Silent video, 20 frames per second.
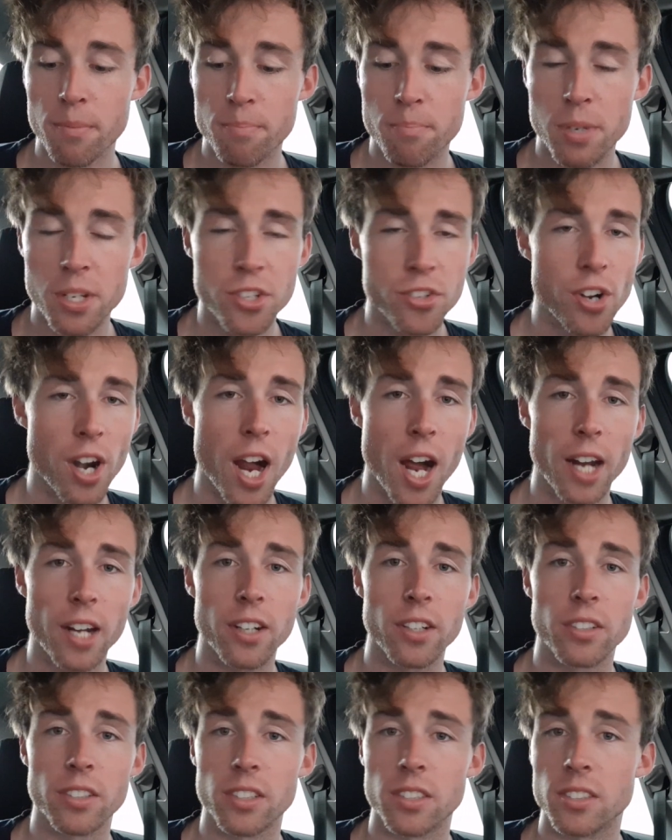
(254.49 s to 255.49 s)

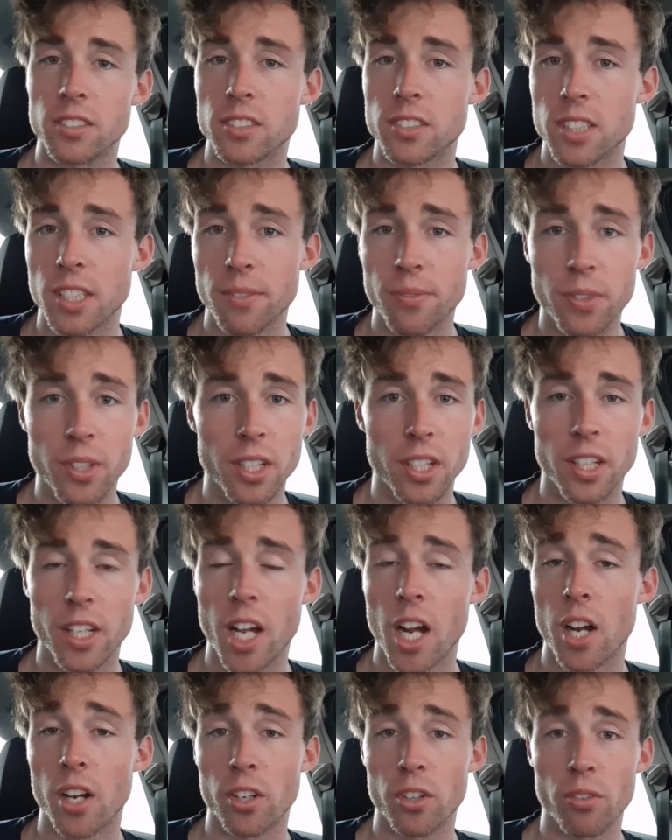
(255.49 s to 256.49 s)
Petrarca and Simpkin are
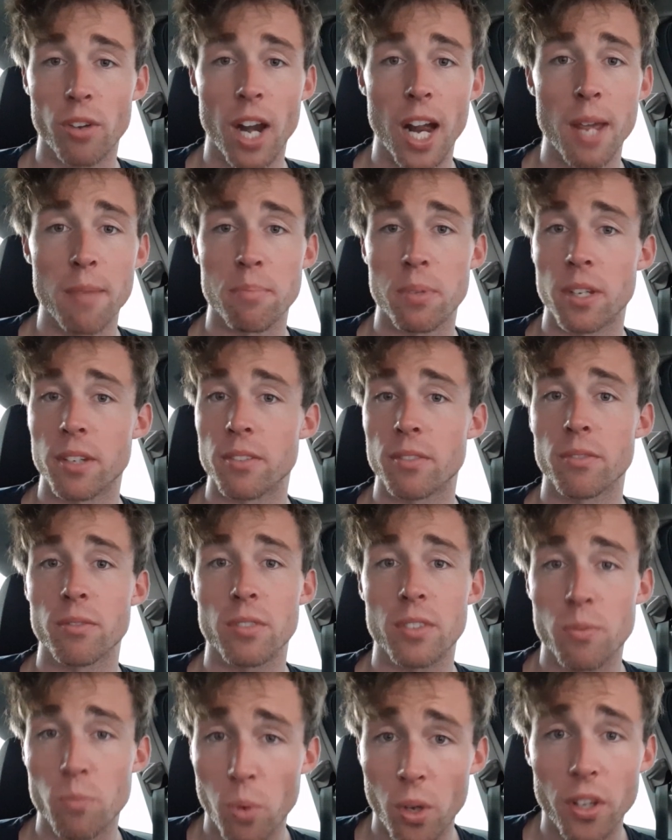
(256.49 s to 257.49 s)
going great, but
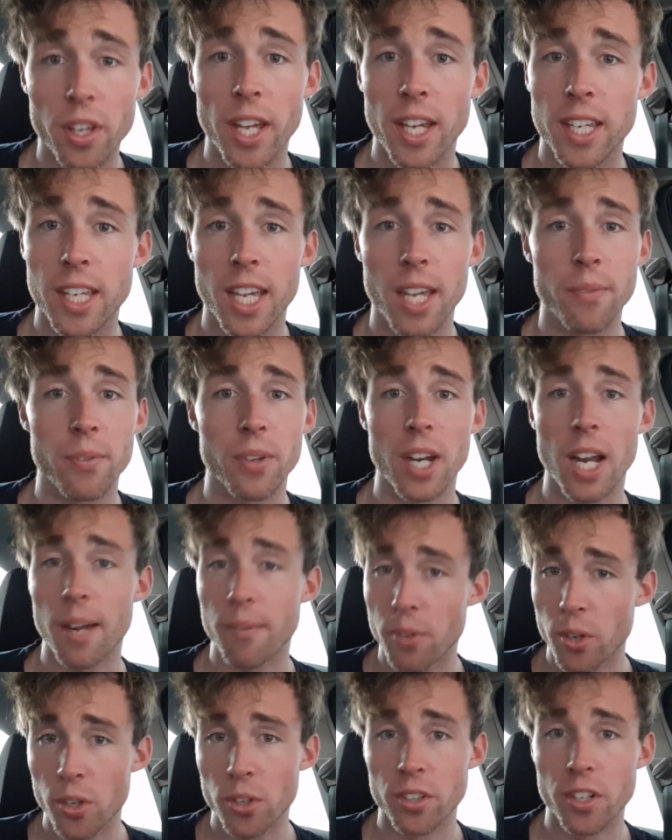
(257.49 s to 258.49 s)
will they keep it
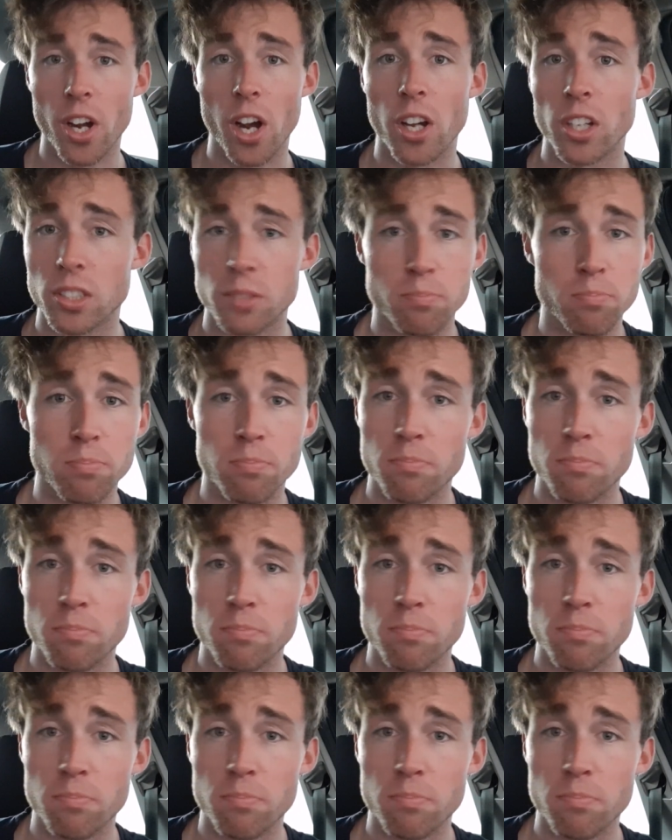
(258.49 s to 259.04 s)
up? Who knows?